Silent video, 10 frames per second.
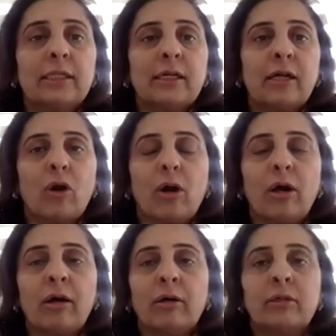a
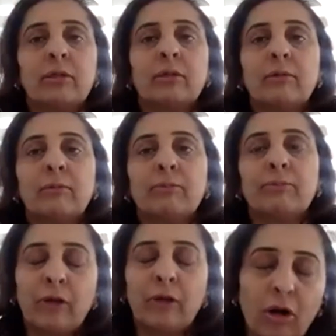
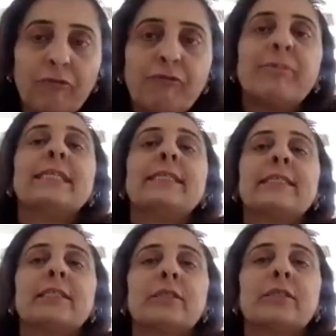lot of
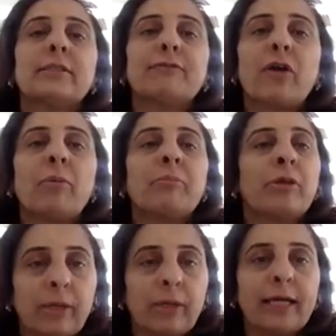ministers from
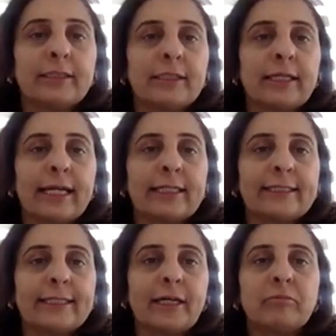United
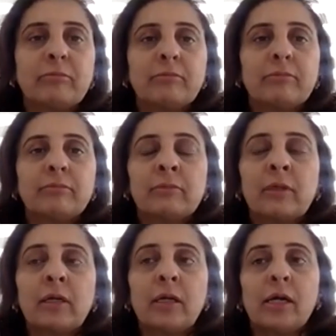Kingdom,
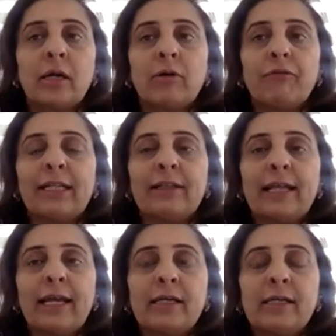when
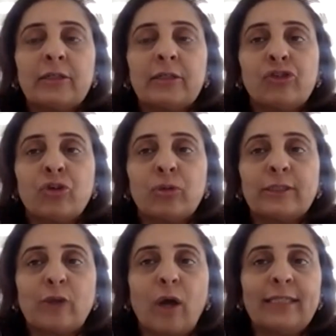they showed
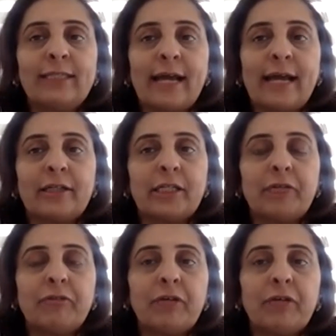solidarity,
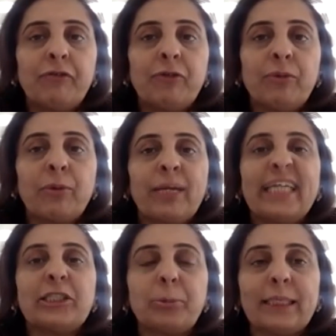even if you
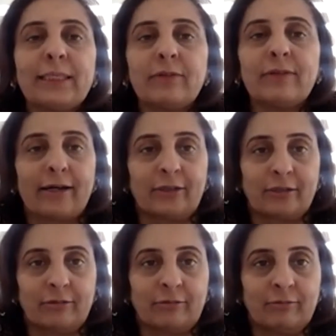retweet that,
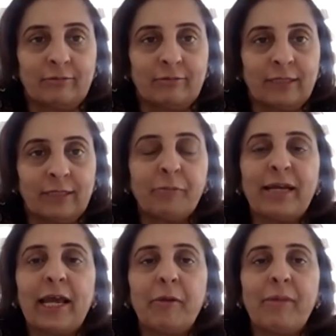it
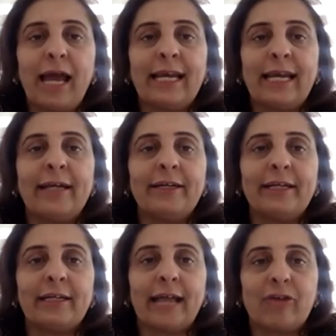became an
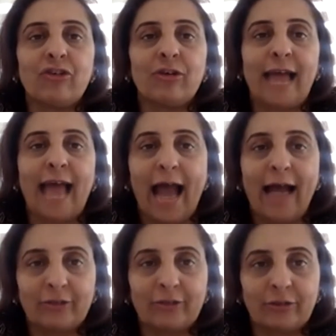anti-national act.